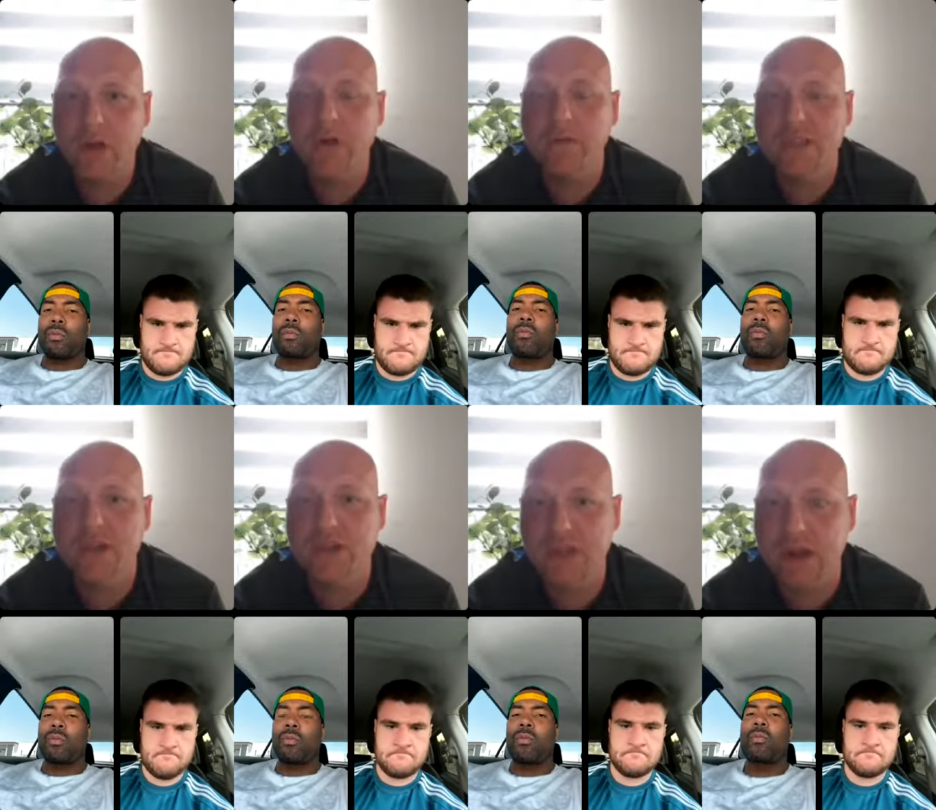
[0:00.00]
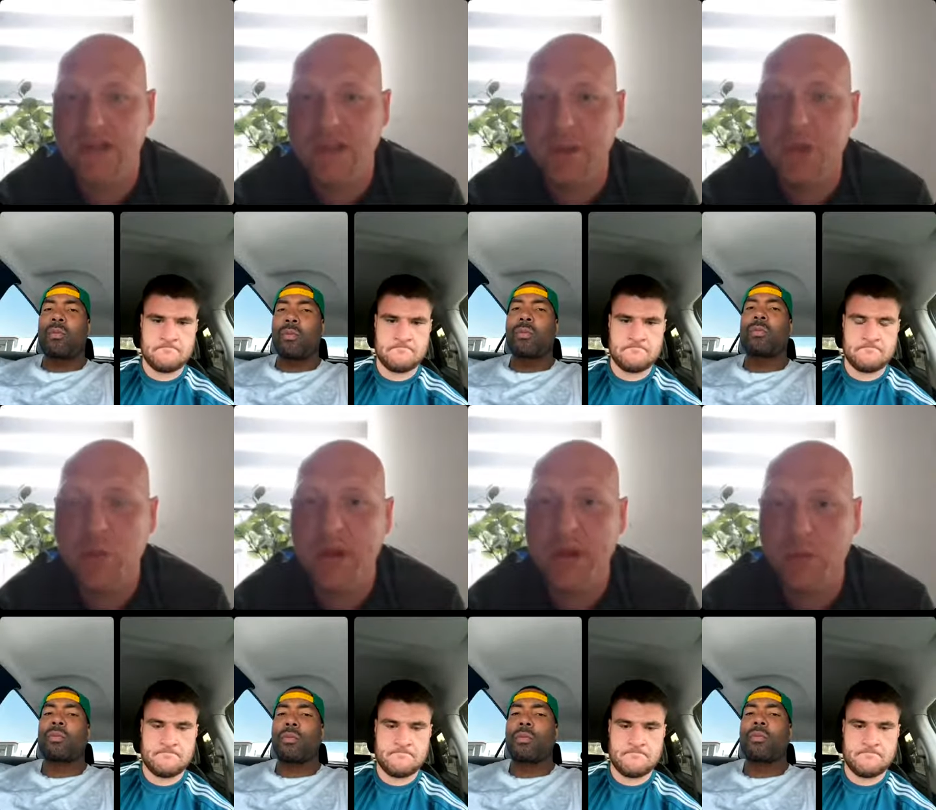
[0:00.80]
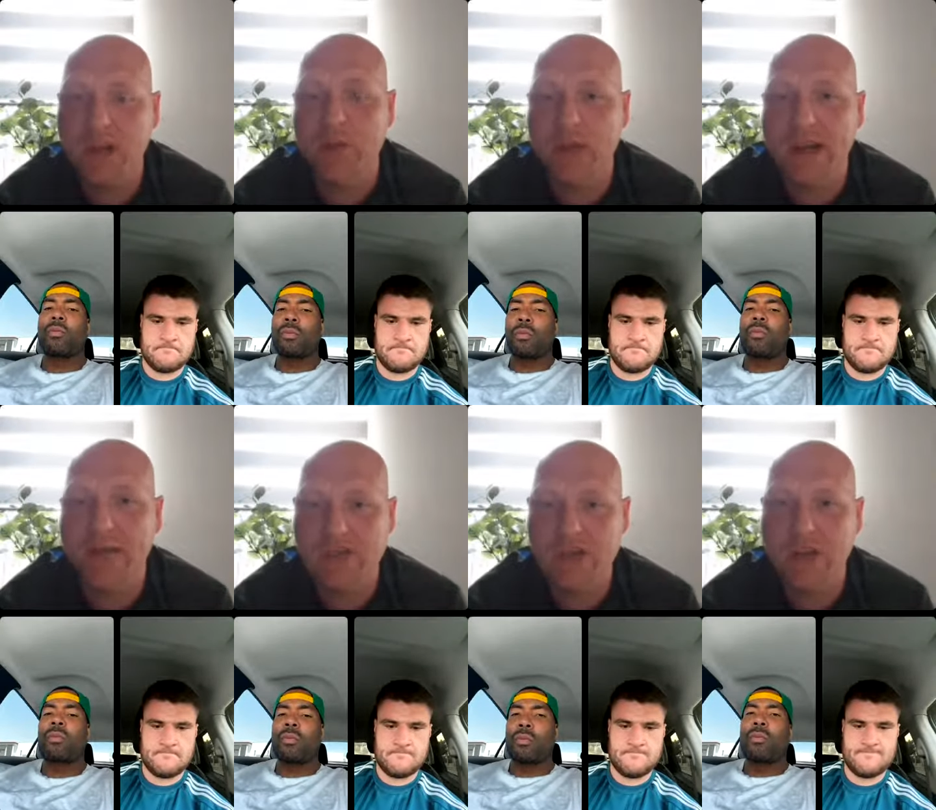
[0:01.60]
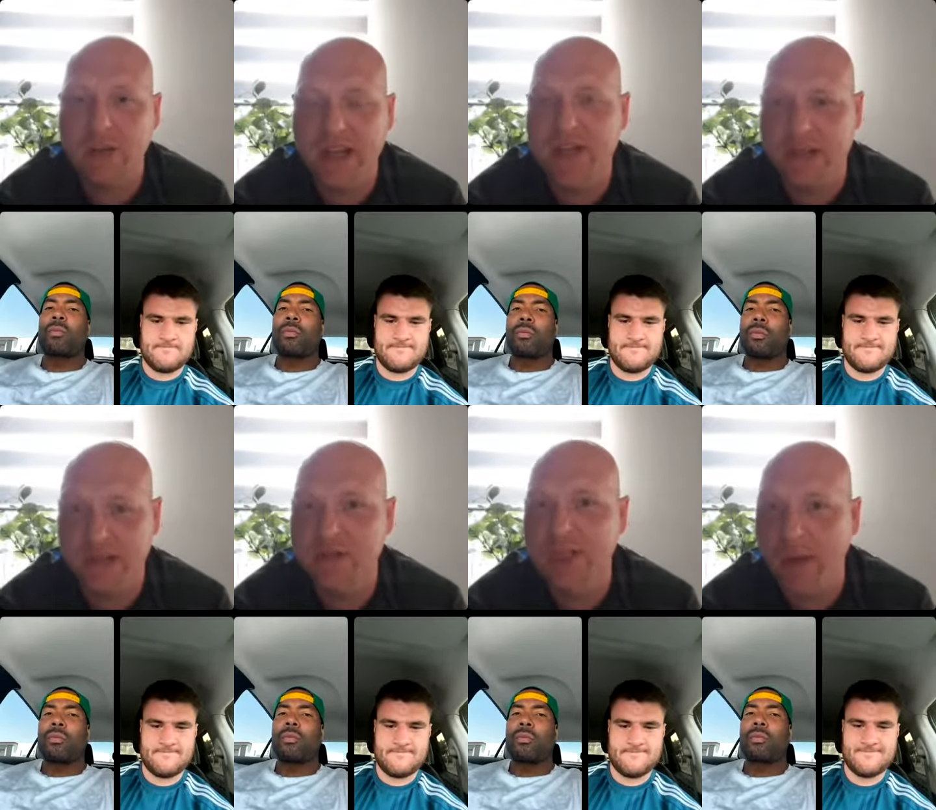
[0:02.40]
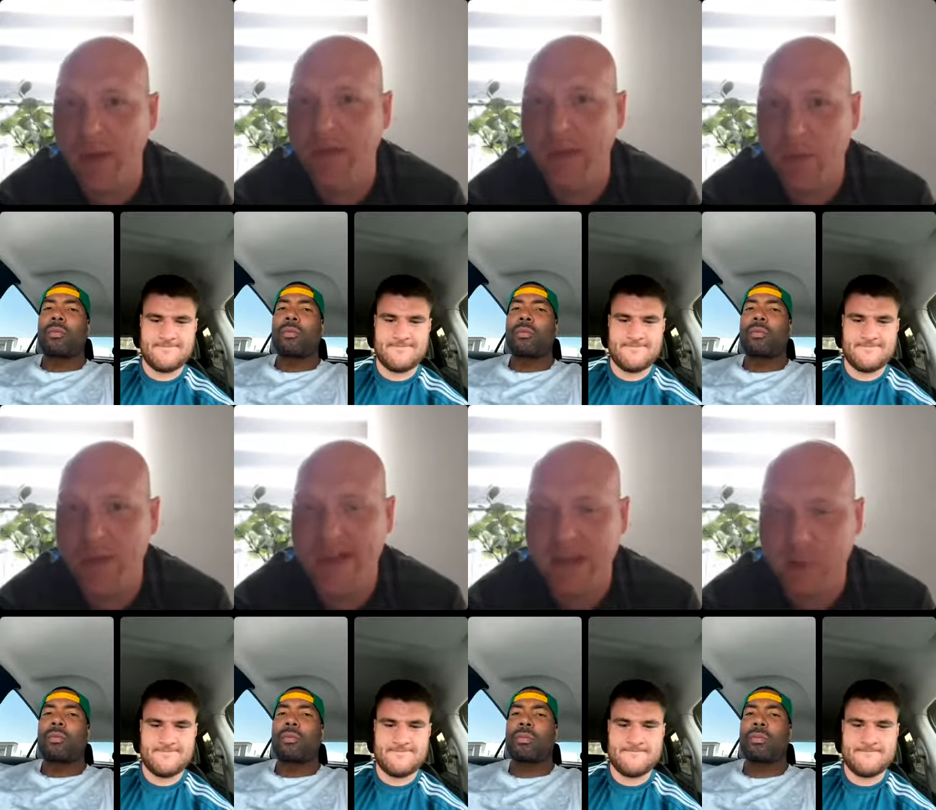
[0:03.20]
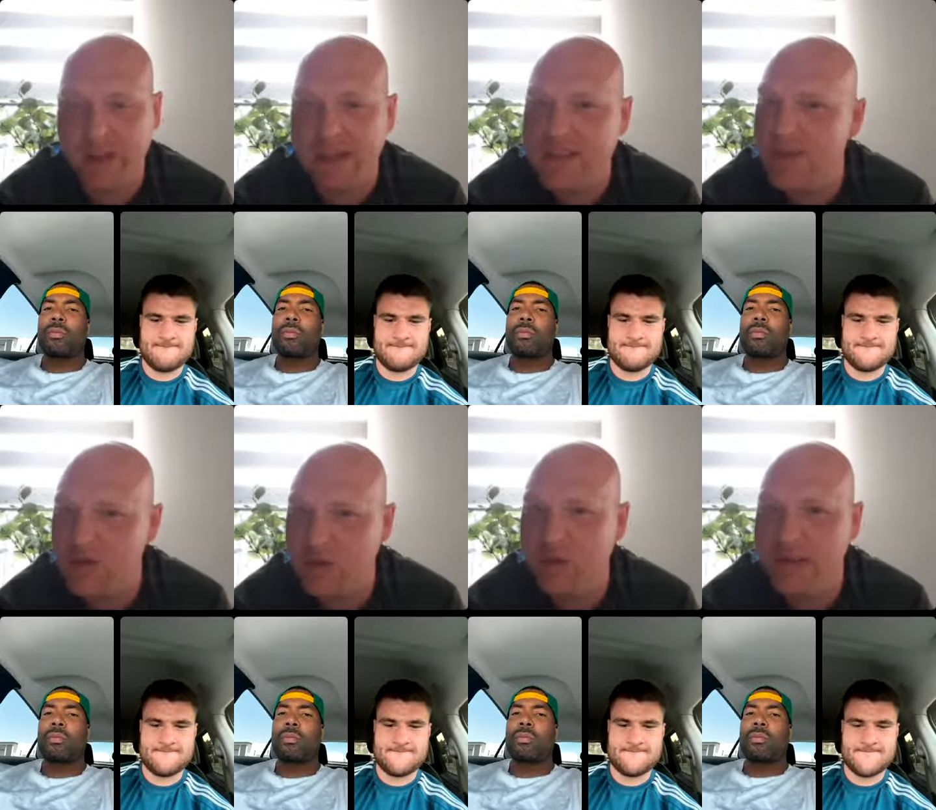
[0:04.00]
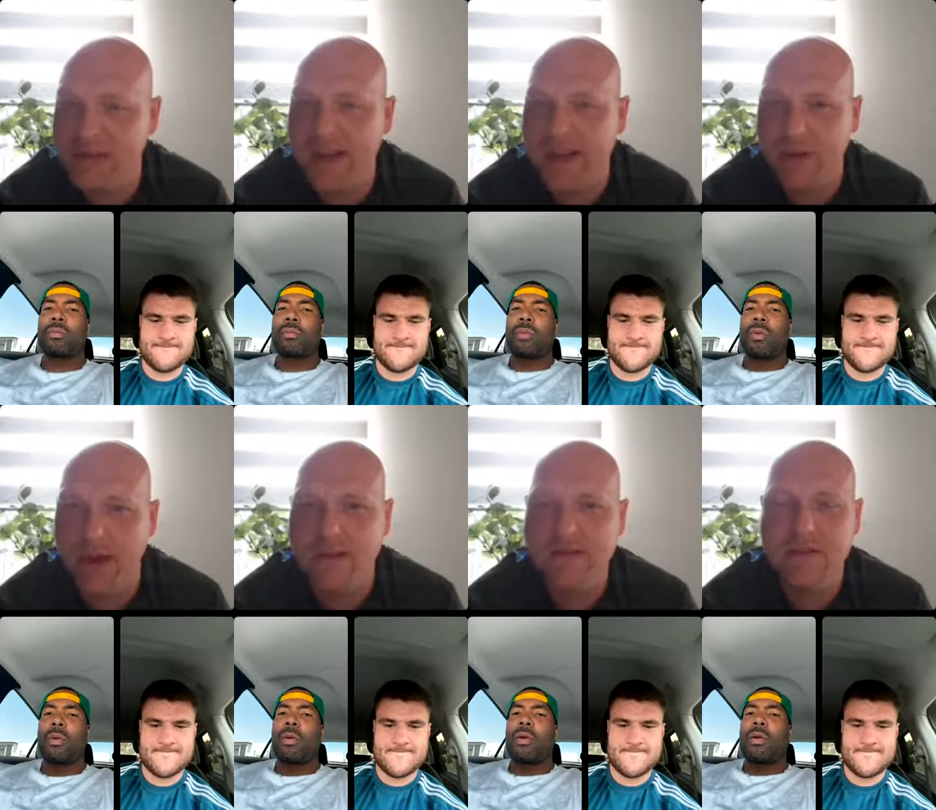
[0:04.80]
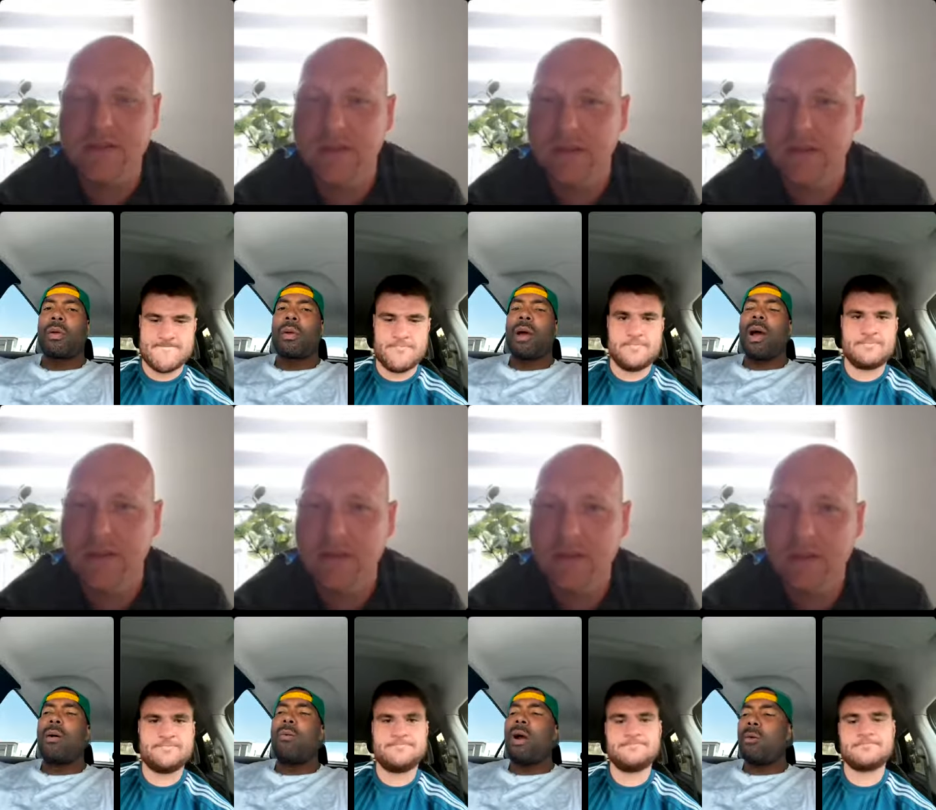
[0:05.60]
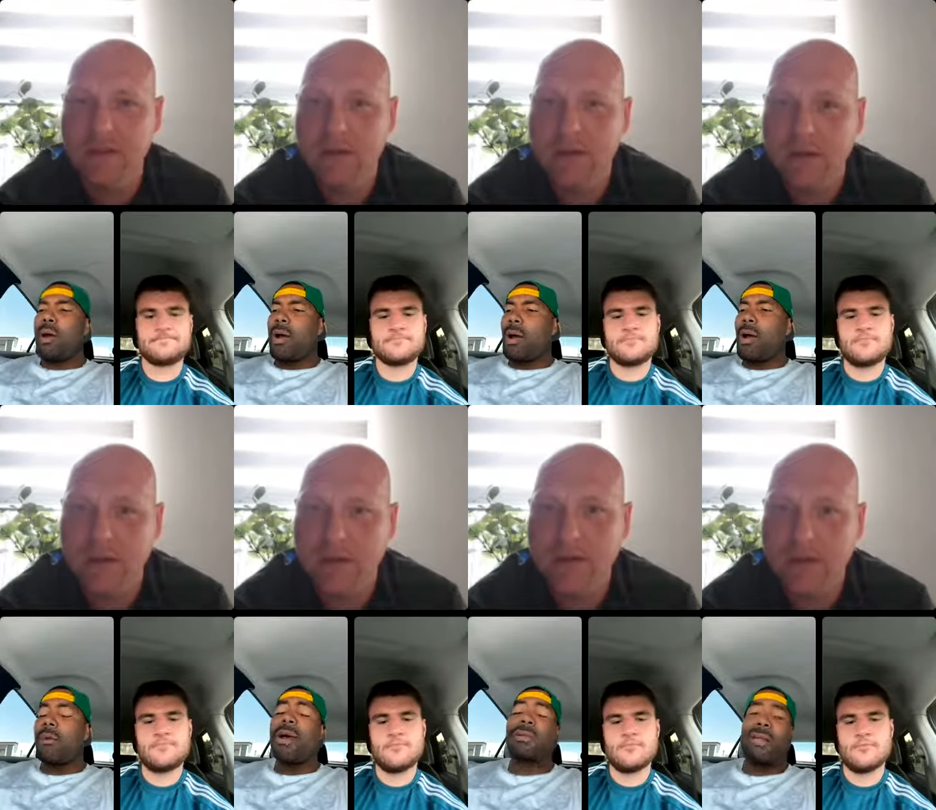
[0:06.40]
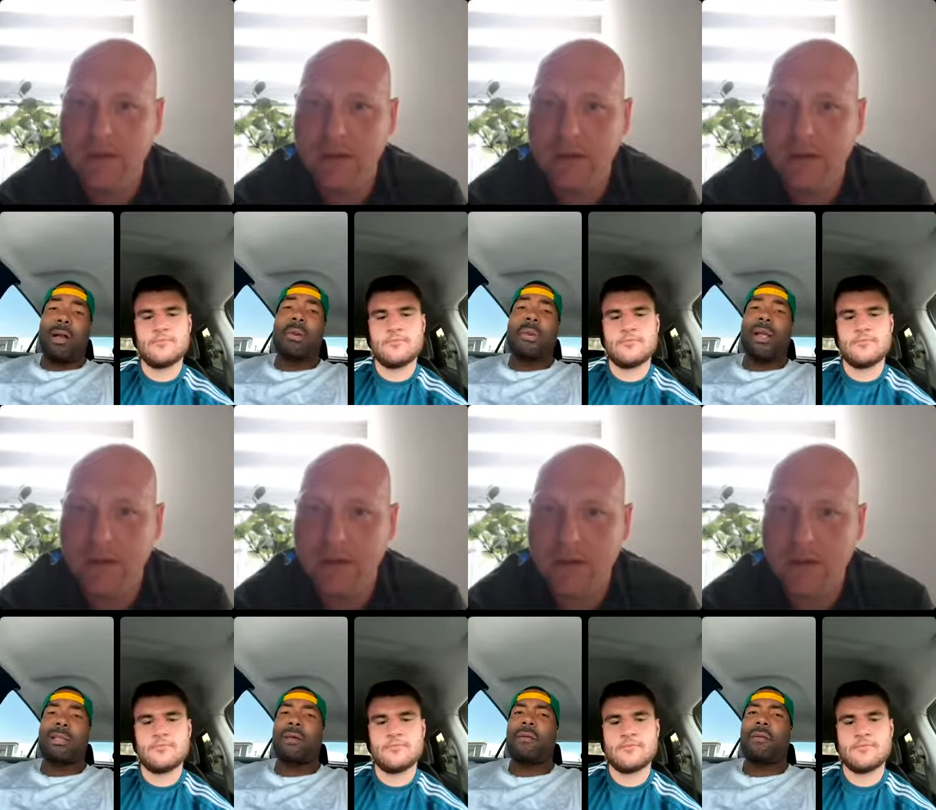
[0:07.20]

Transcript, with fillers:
Speaker 1: of conversation last time that you went when you went out to Germany. Actually, you didn't go out there with anybody. Is that true or is that incorrect?
Speaker 2: I, I, I did go by myself.